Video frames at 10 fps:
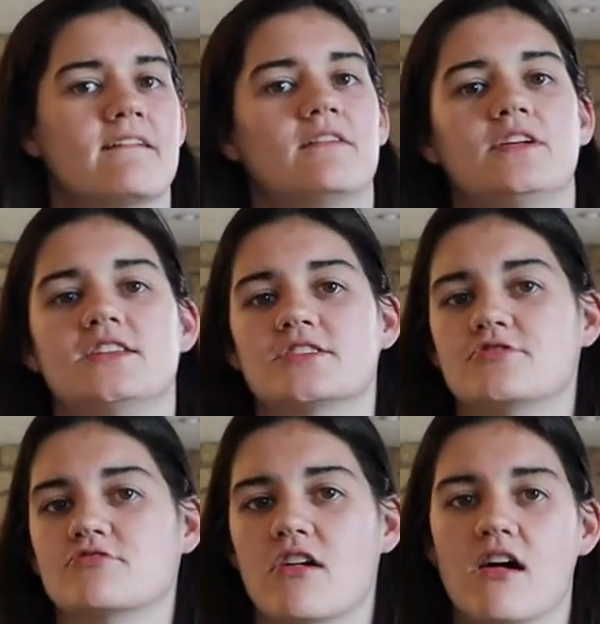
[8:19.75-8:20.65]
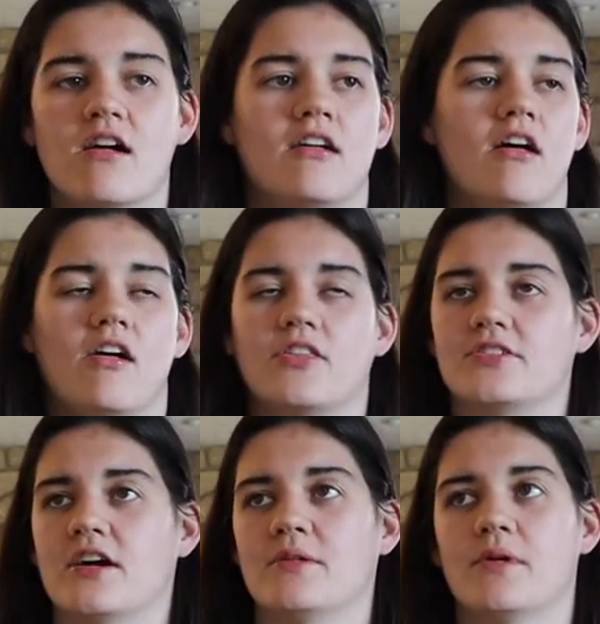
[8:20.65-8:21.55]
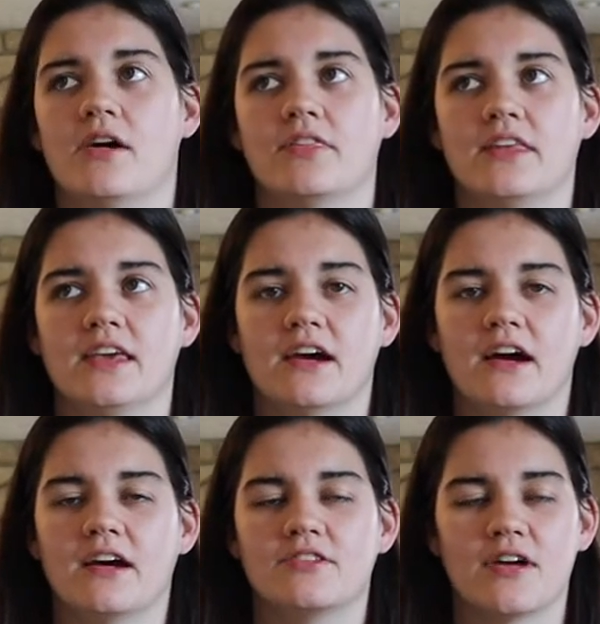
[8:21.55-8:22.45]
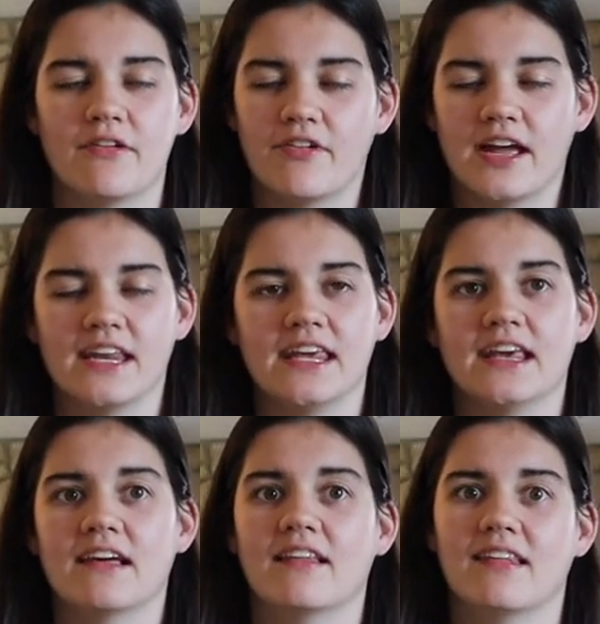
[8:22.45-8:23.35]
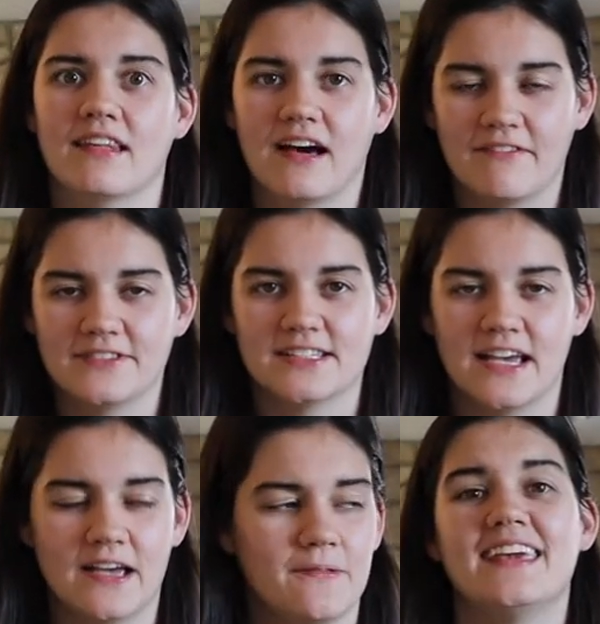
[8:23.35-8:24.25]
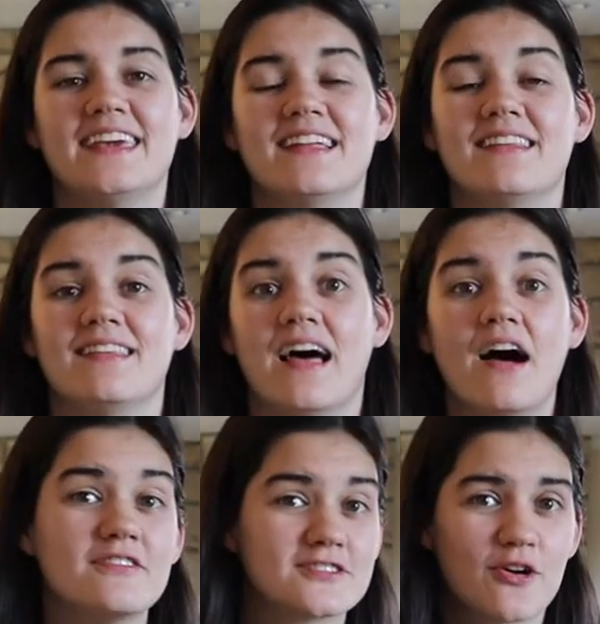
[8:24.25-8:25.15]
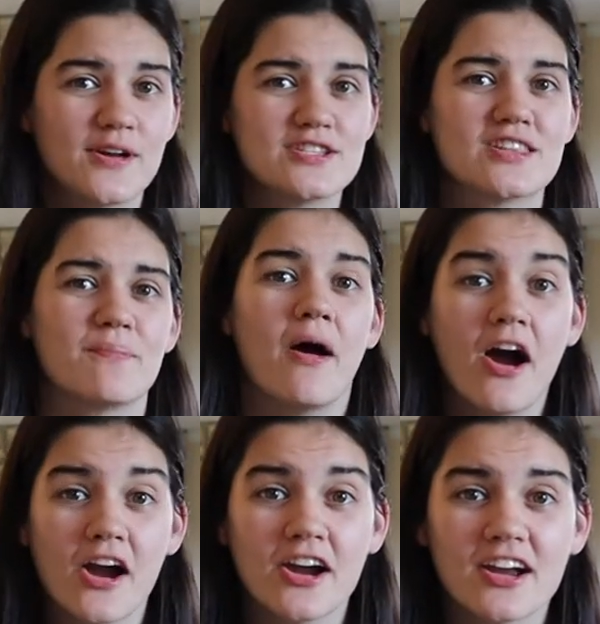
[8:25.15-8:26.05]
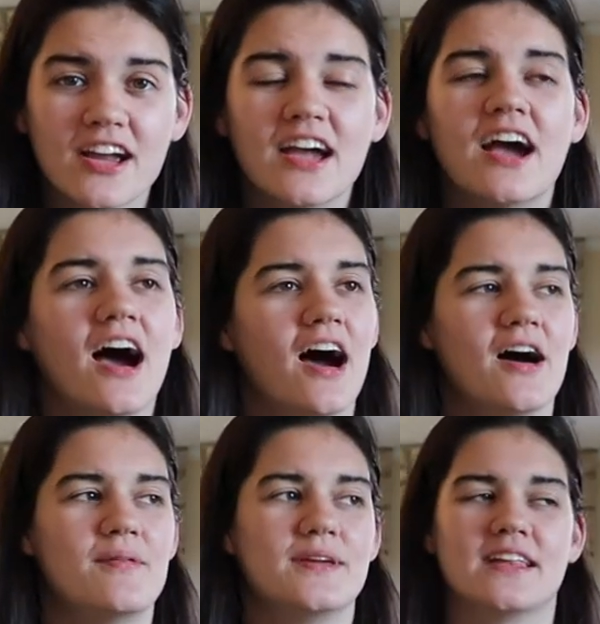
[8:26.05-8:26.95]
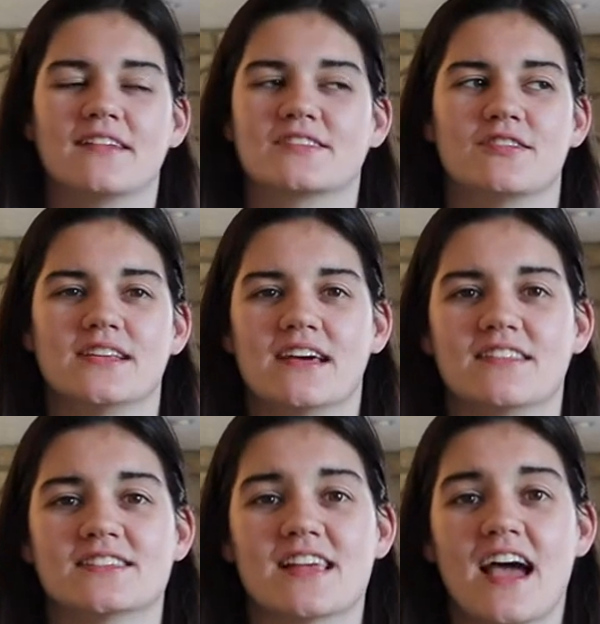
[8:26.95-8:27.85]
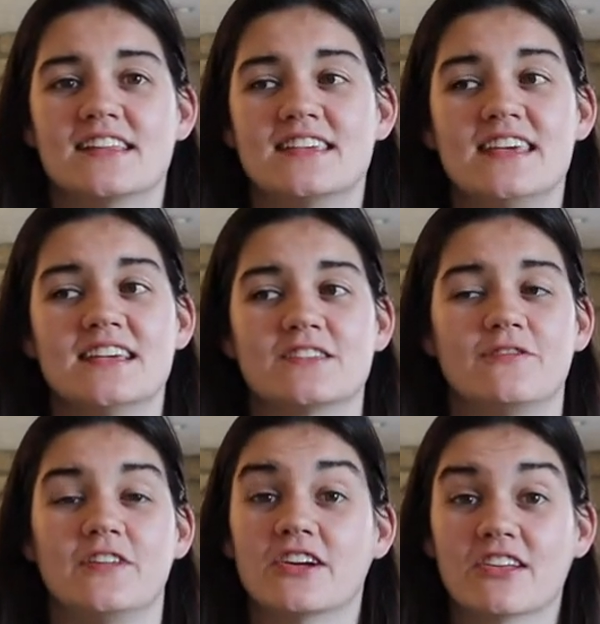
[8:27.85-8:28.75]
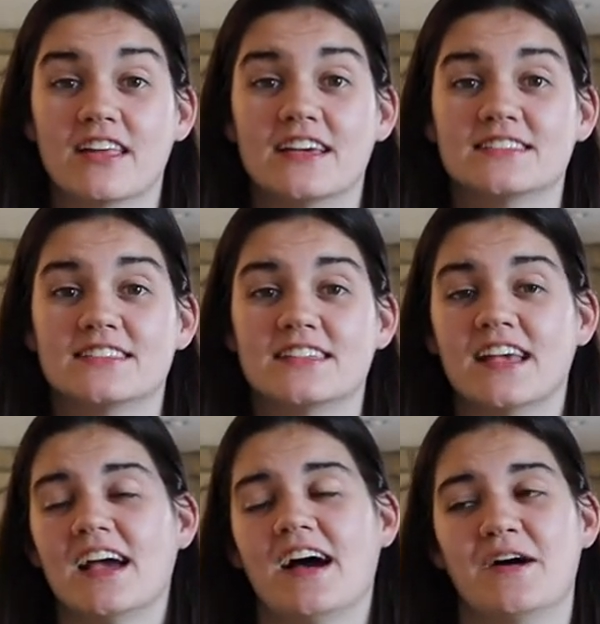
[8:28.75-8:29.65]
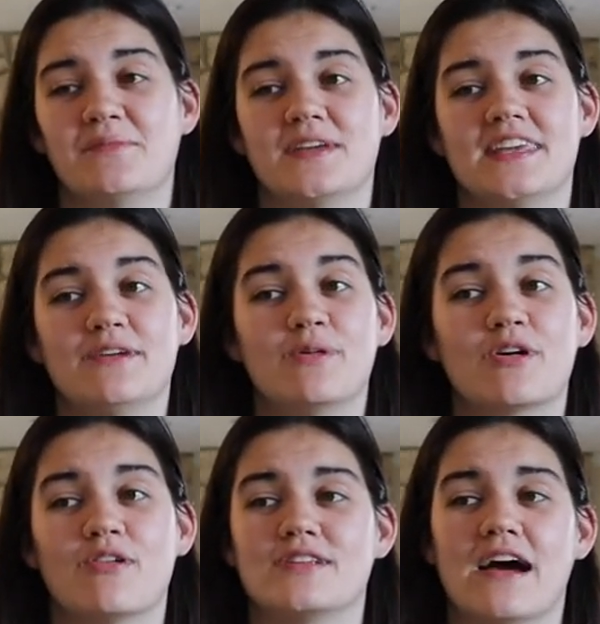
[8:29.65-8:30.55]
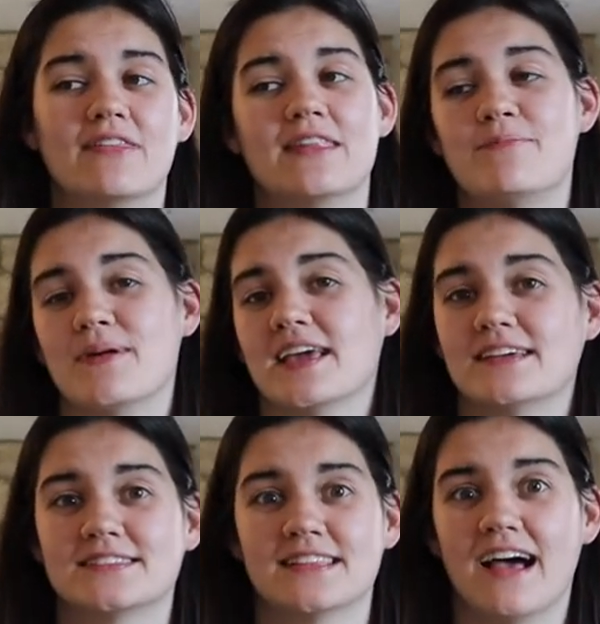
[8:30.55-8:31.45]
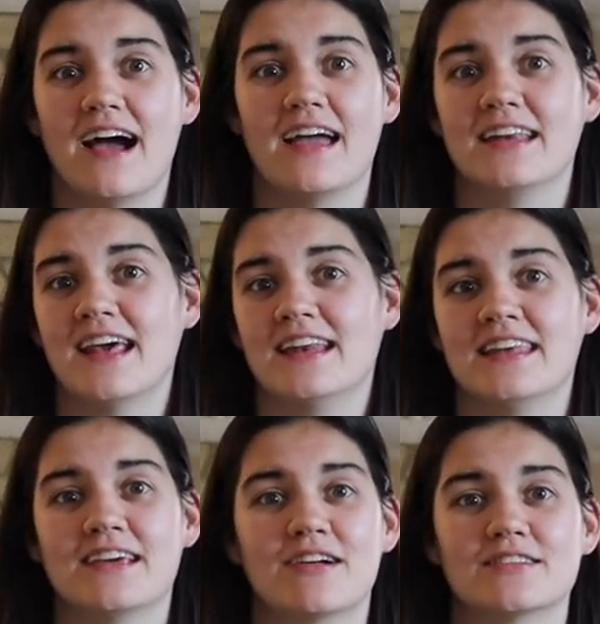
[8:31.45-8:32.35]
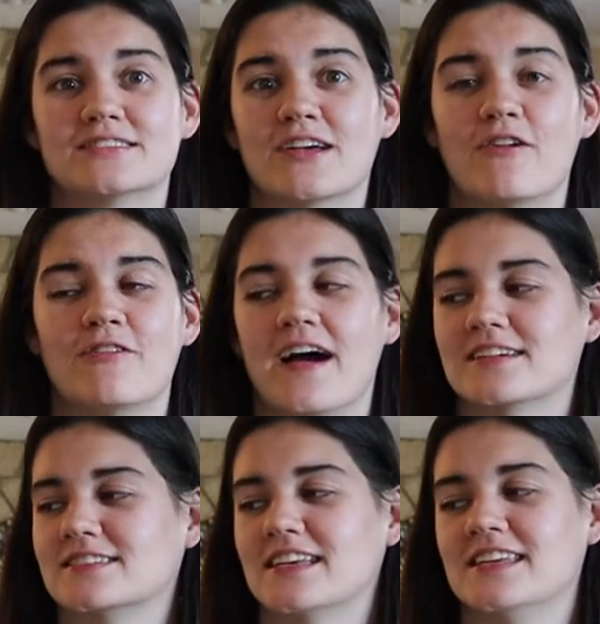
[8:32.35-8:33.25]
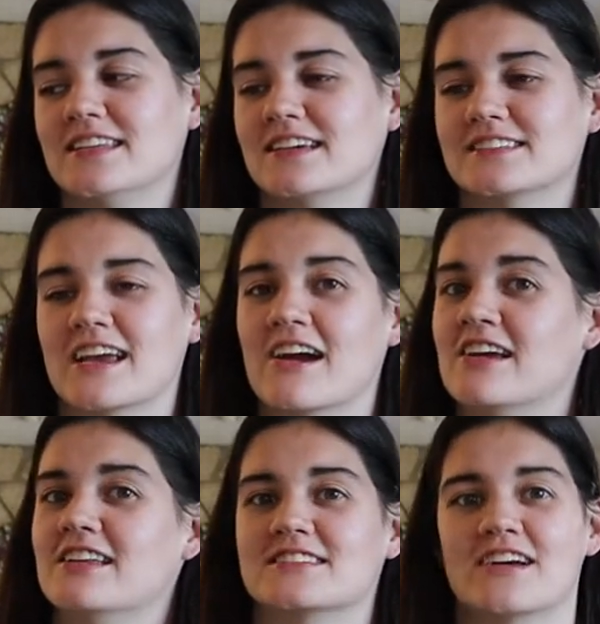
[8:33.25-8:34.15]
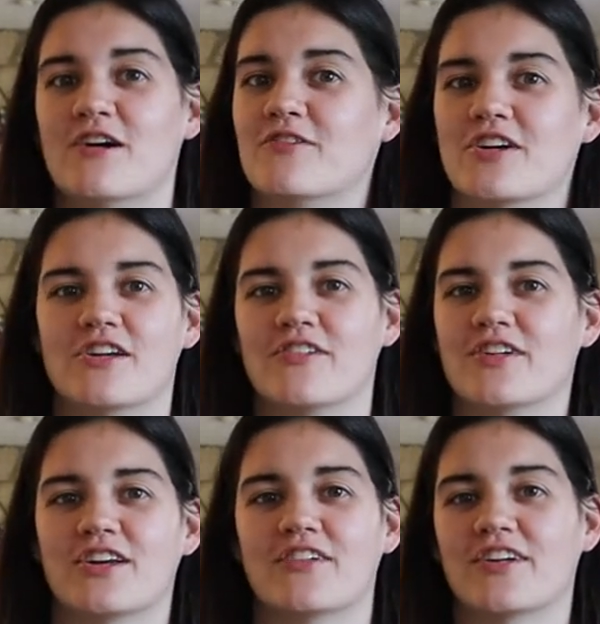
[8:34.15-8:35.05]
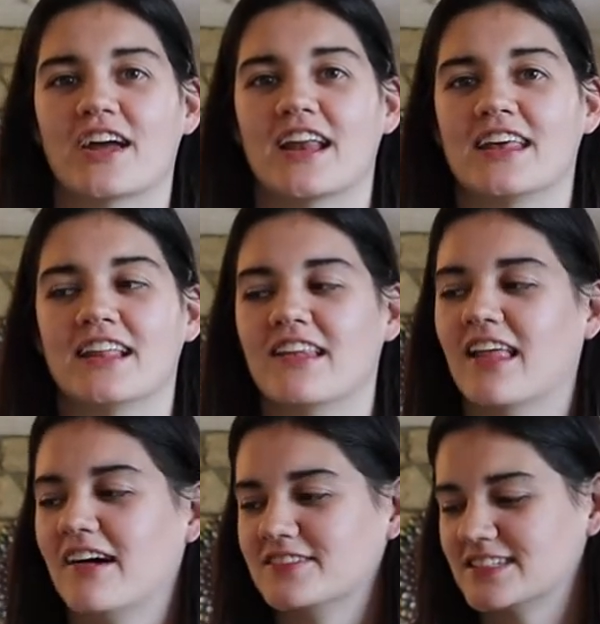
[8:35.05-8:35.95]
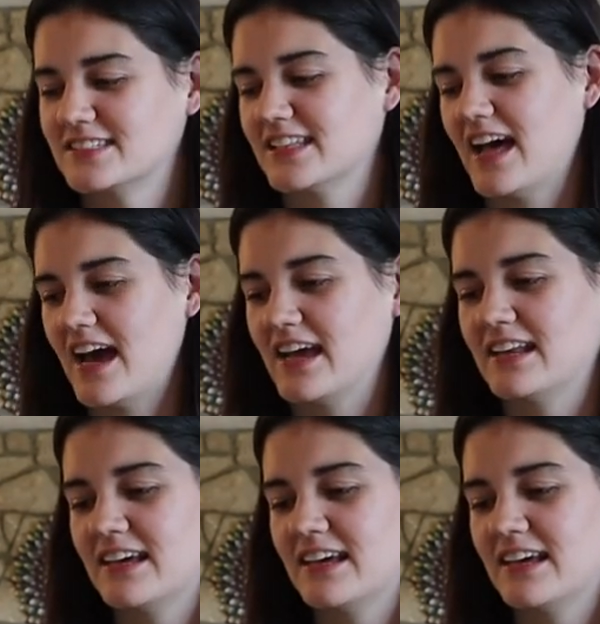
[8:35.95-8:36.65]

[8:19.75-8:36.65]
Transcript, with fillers: We just draw all the time on the uh, driveway and he loves it. He loves going to the park. Um, he loves going down the slides. He is fearless. Um, he will go down the biggest slide and he goes so fast and he doesn't care. He does it over and over and over again. He loves the slide.